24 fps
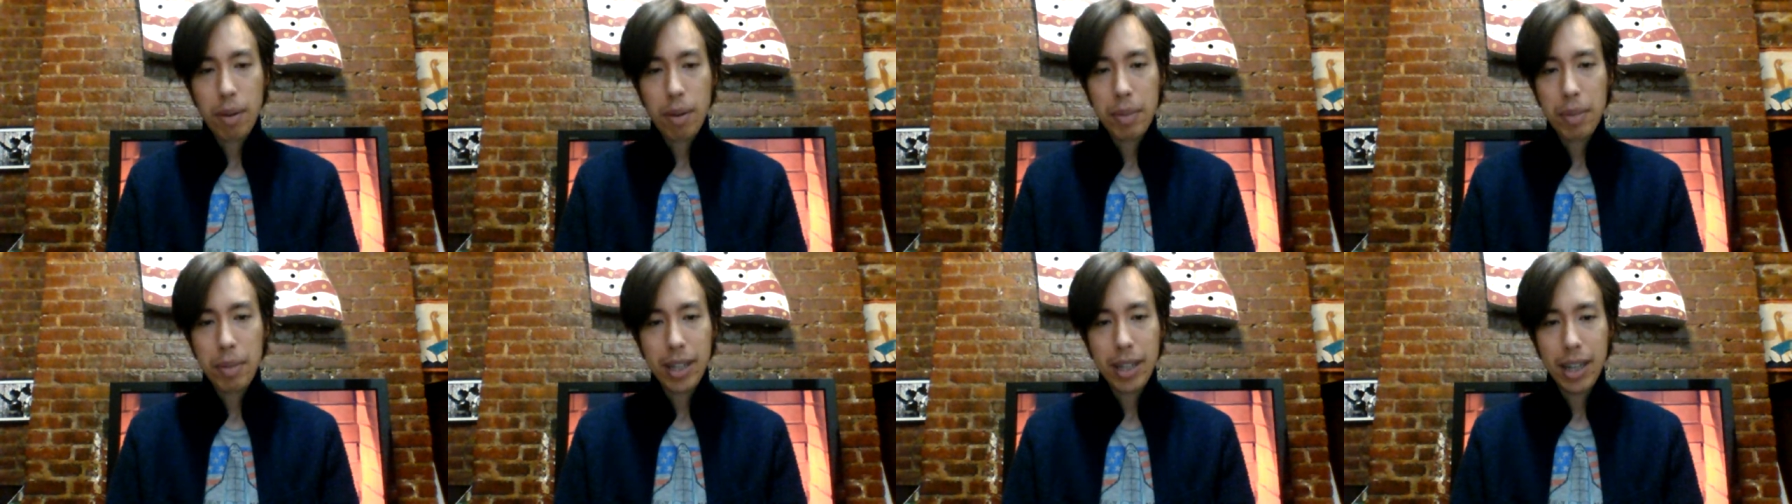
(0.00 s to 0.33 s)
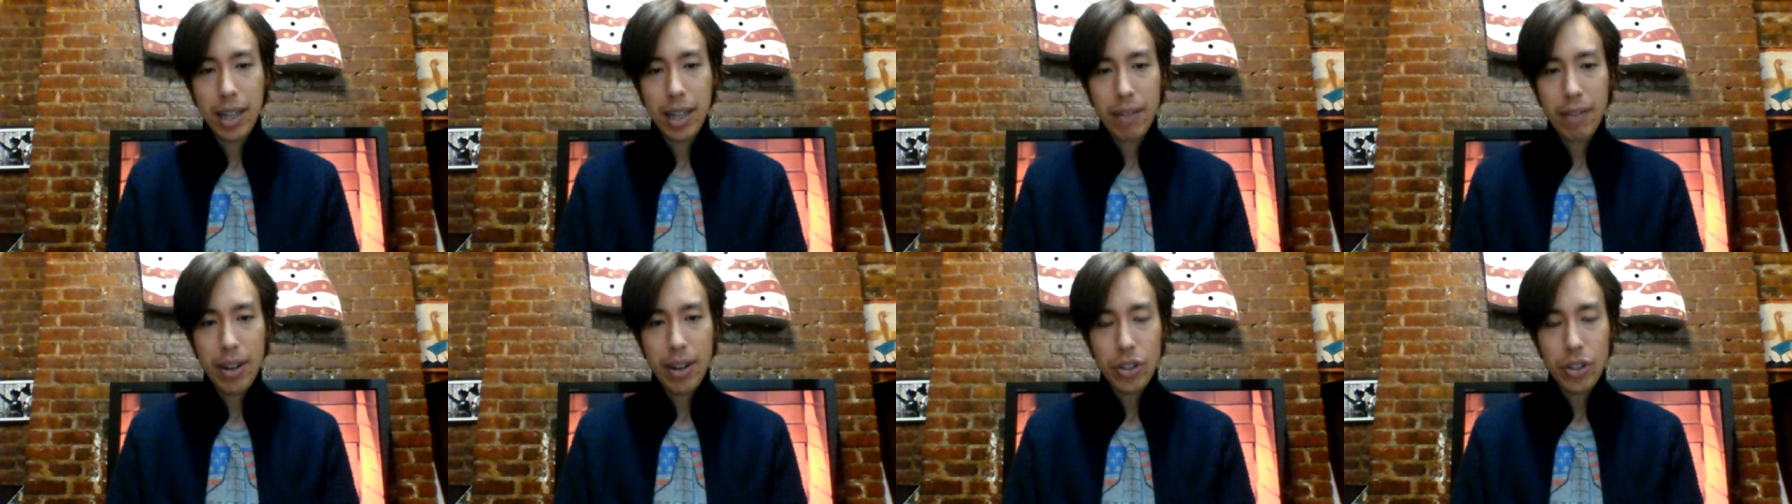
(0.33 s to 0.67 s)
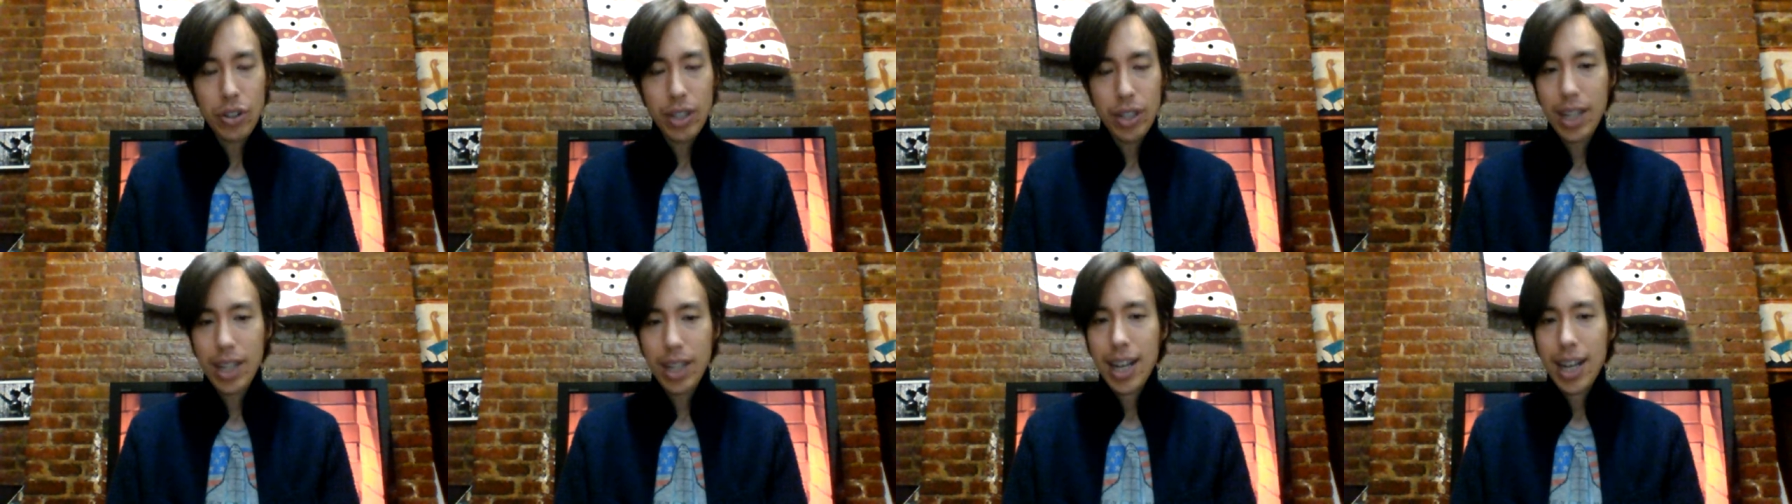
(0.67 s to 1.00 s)
Republican
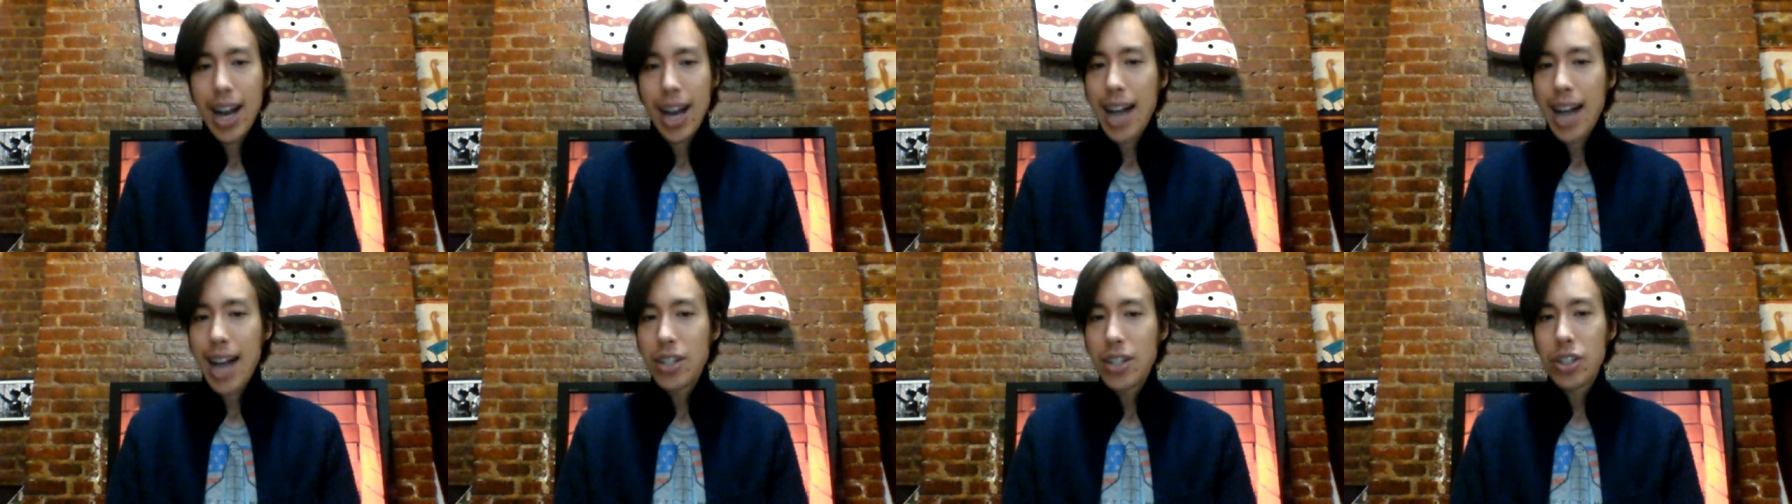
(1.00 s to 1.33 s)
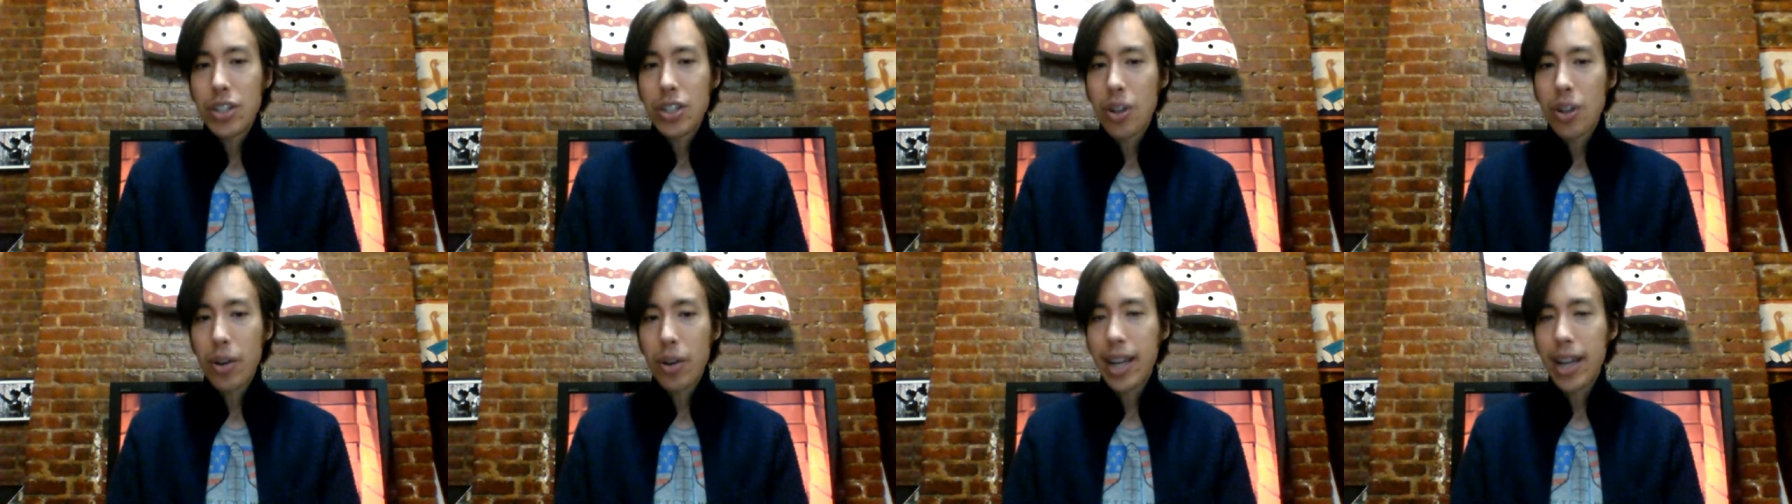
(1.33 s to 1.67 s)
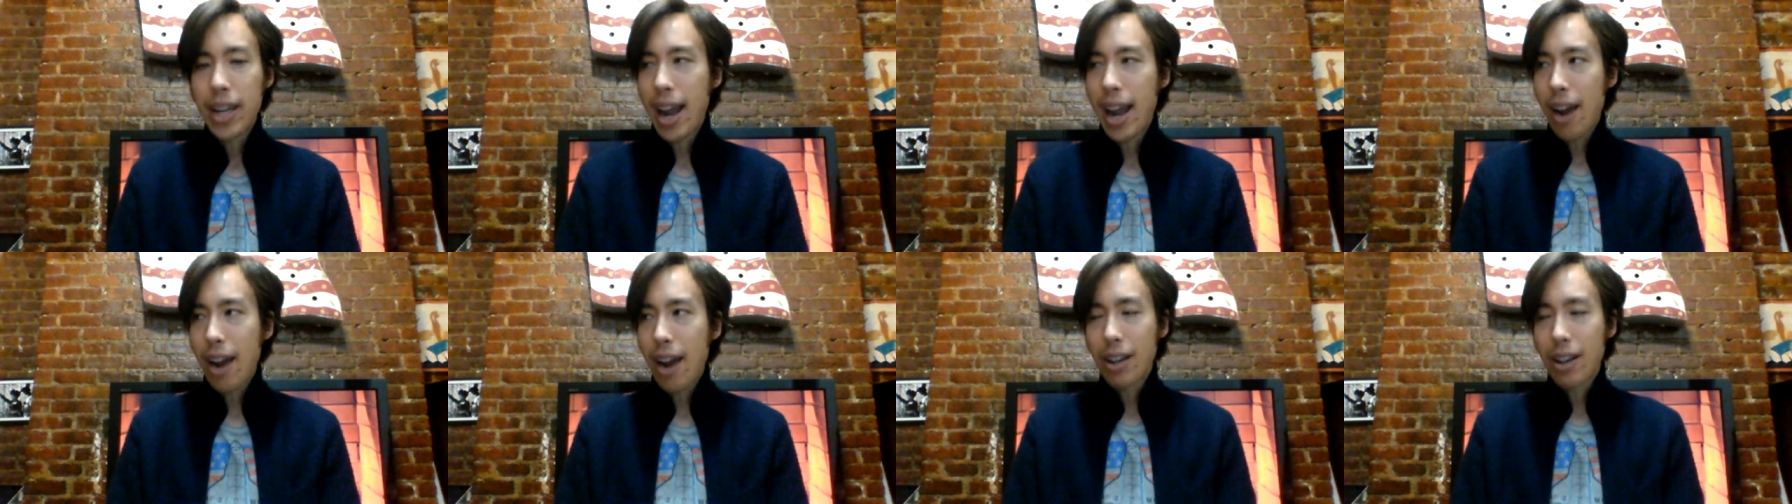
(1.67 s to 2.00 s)
convention. I just
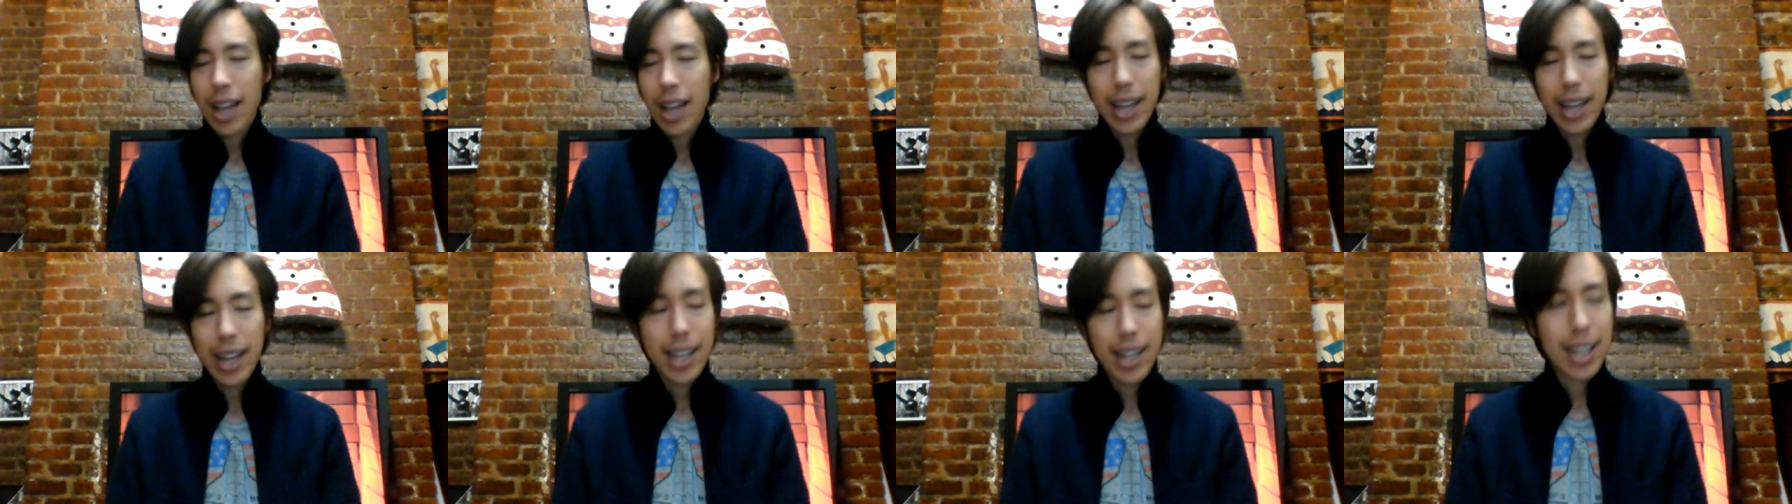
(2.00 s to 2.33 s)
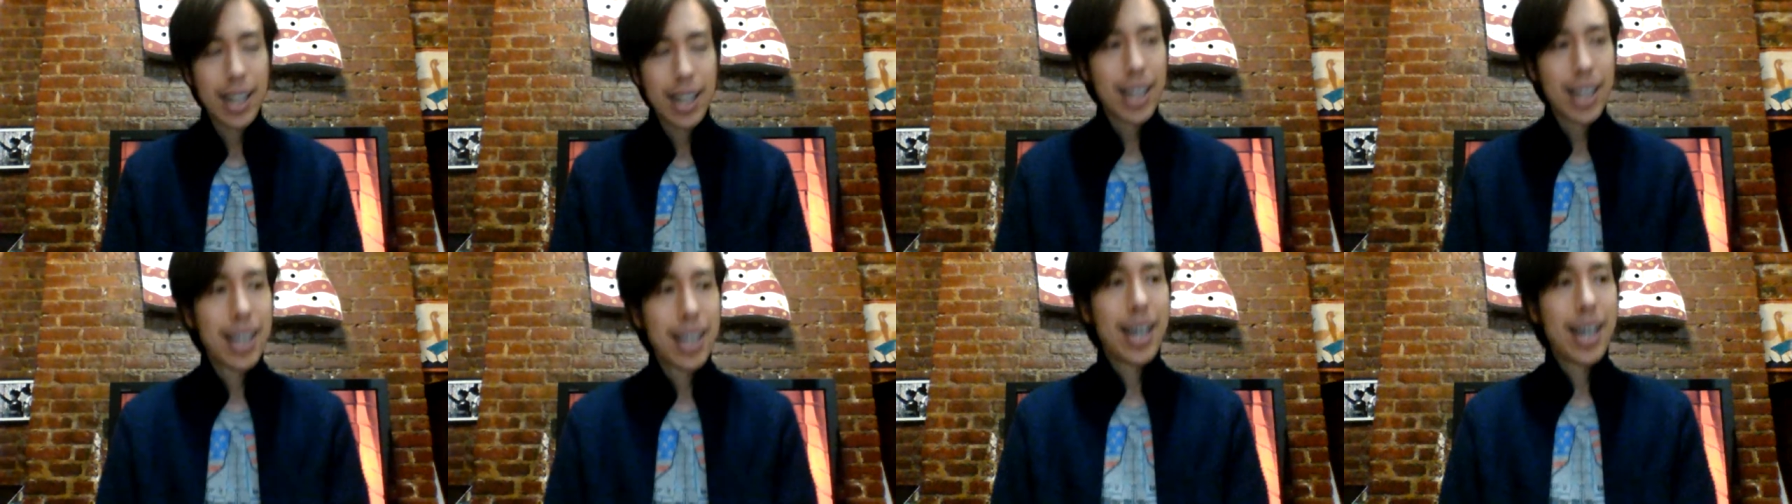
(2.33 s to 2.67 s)
don't care. Like,